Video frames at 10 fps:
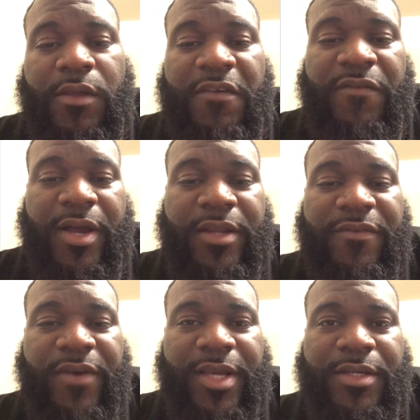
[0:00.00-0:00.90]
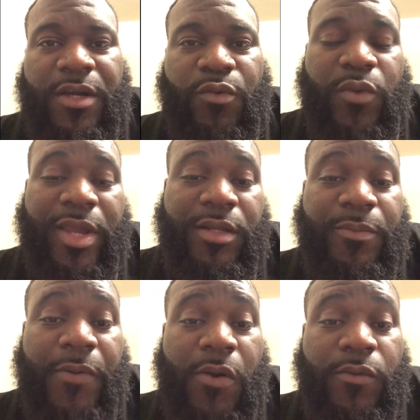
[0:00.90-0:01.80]
he finally fight a ranked
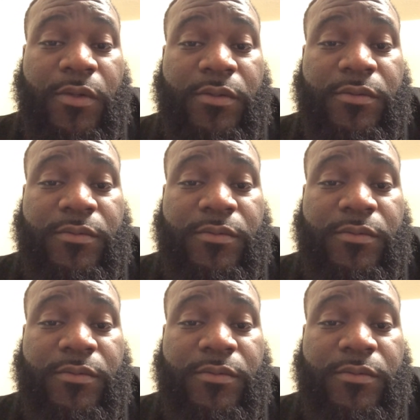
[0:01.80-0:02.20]
opponent.